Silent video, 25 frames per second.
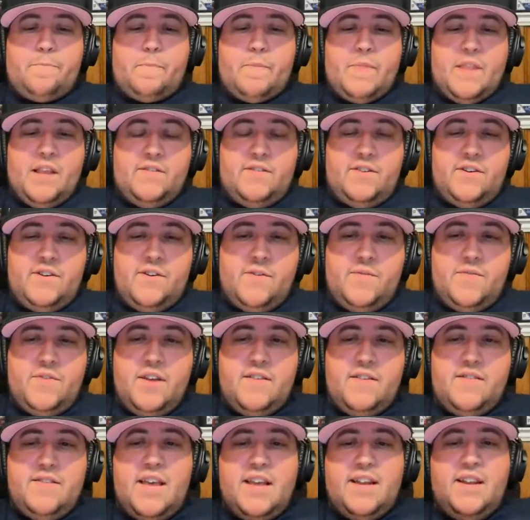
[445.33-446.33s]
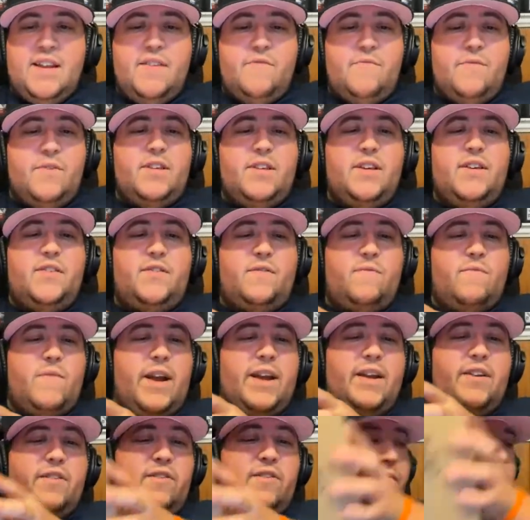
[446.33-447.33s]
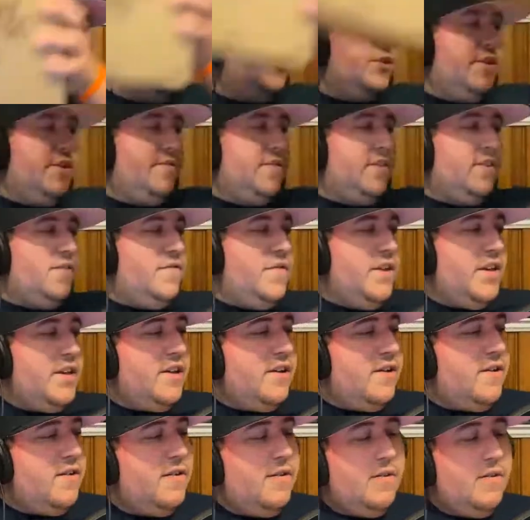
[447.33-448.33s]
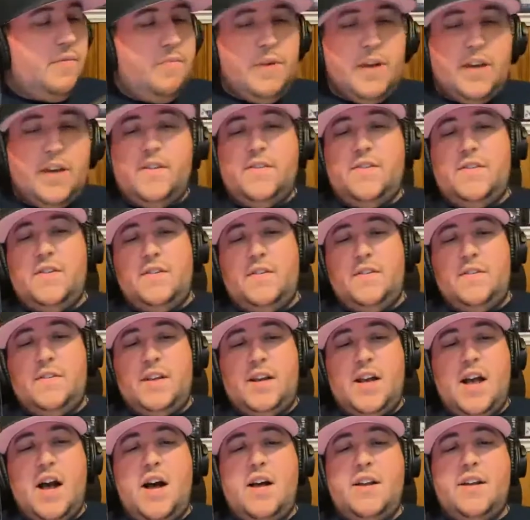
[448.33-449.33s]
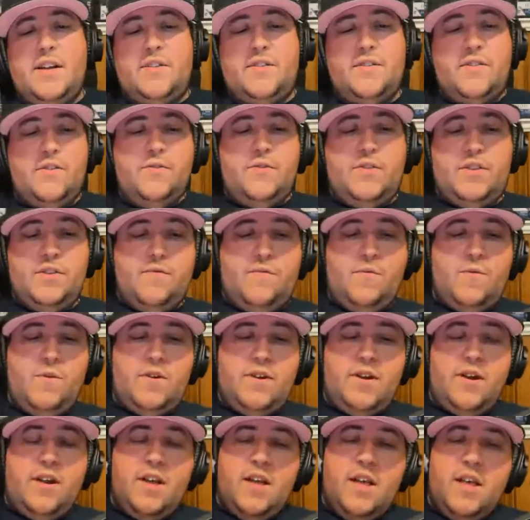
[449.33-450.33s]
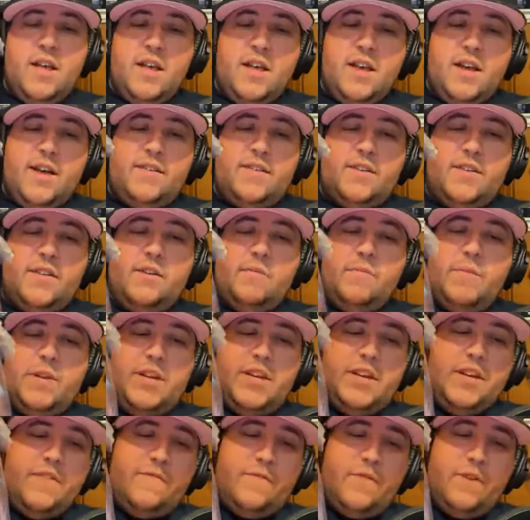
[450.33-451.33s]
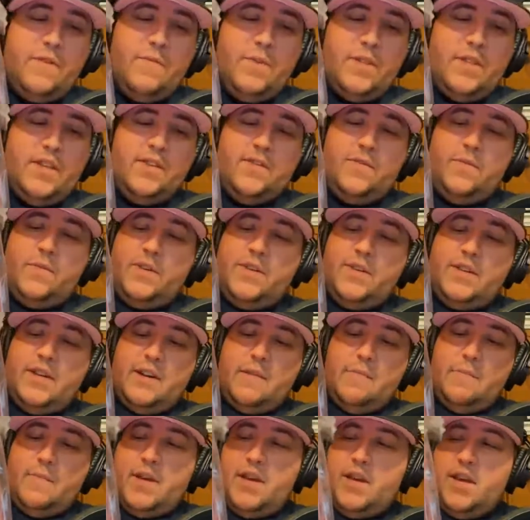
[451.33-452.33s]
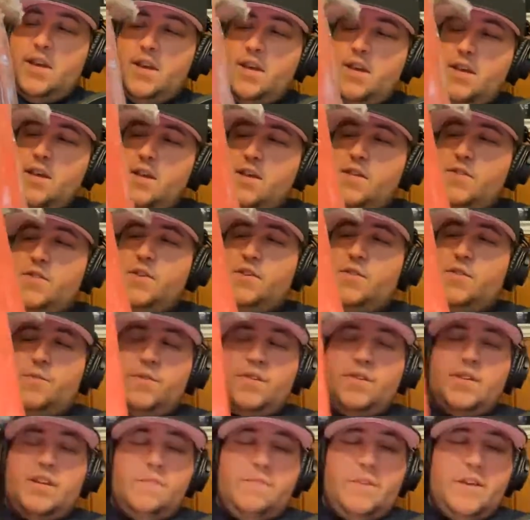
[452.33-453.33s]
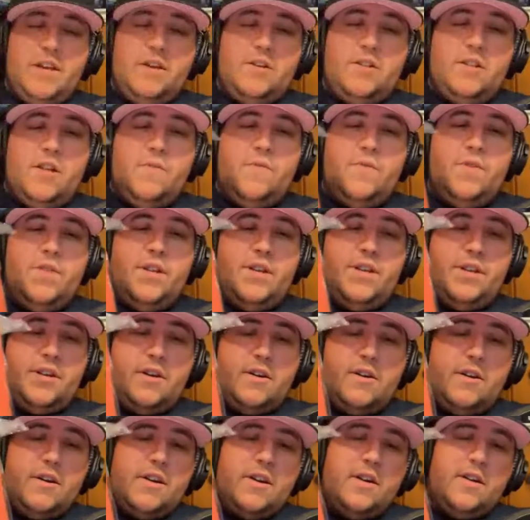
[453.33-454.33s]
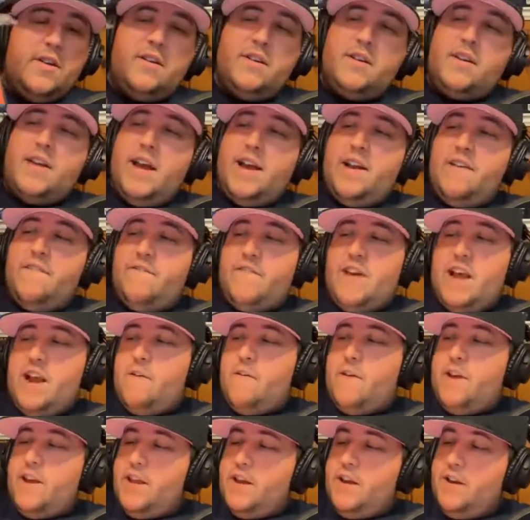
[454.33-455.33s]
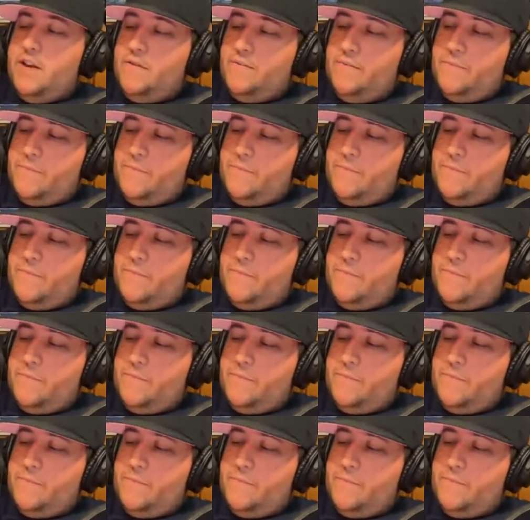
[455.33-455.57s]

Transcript: So they did release a regular version of this figure because this is the con exclusive one. It's a little bit different. What this one is going to be, this one's going to be a glow in the dark kind of variant.